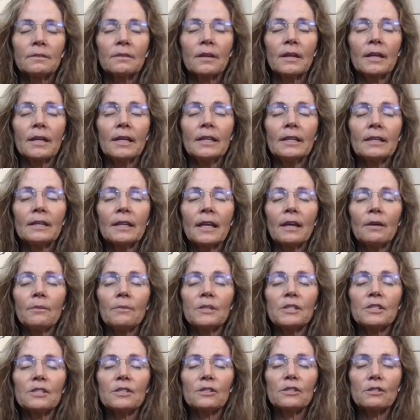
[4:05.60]
Right? Can
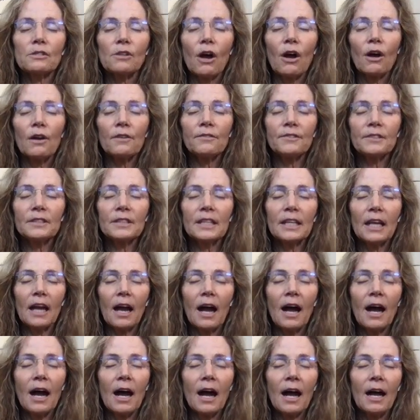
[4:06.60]
we soften the
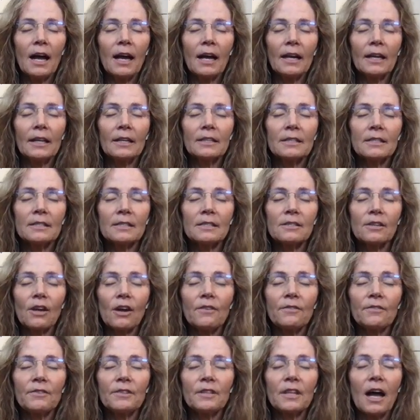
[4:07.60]
eyes,
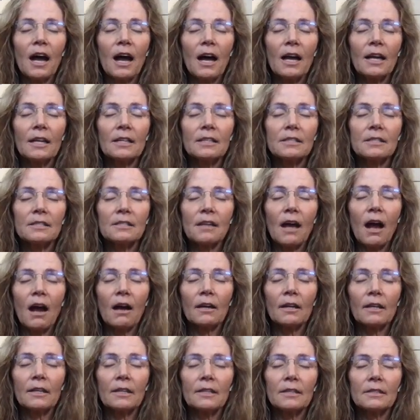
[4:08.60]
soften the eye
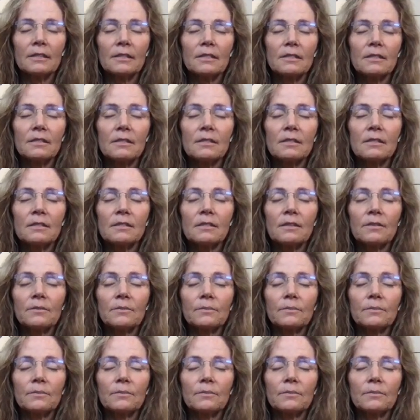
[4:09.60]
sockets?